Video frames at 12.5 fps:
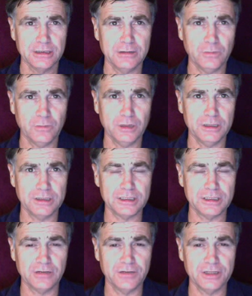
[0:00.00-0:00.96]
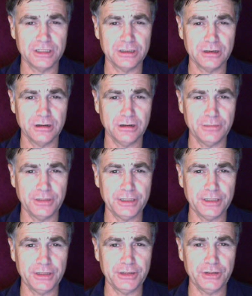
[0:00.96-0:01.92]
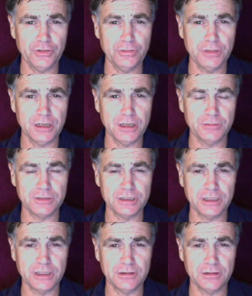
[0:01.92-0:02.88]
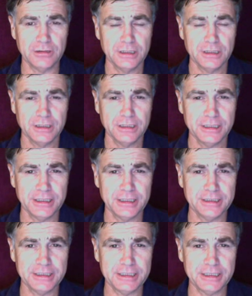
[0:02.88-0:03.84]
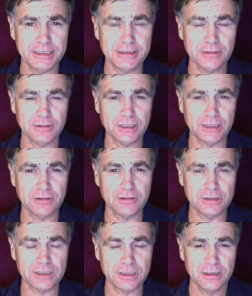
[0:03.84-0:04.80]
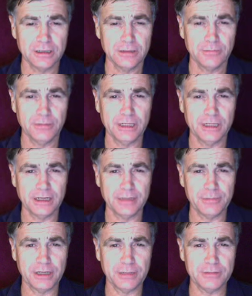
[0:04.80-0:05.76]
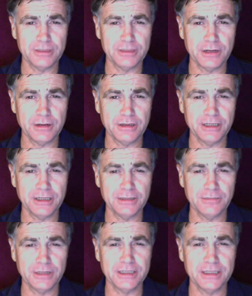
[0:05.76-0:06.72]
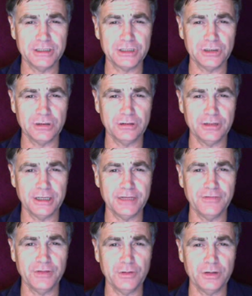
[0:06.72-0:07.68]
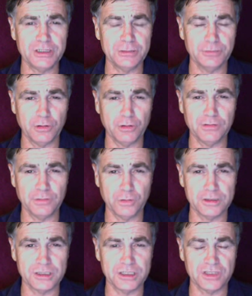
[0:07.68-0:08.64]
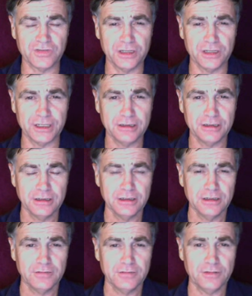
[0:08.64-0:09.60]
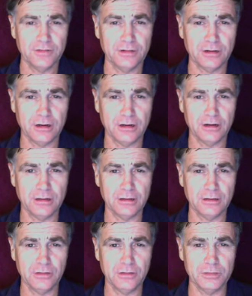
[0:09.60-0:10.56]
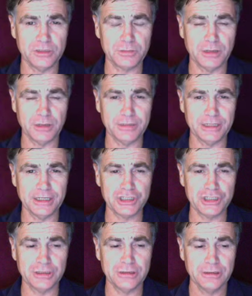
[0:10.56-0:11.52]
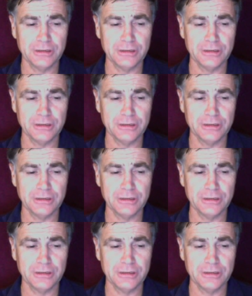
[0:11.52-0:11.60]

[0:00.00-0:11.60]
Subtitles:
was Salvation Army. UMOM was another entity. There was others. But I brought up to the mayor again my concern that even though I support, of course, this funding for our homeless population,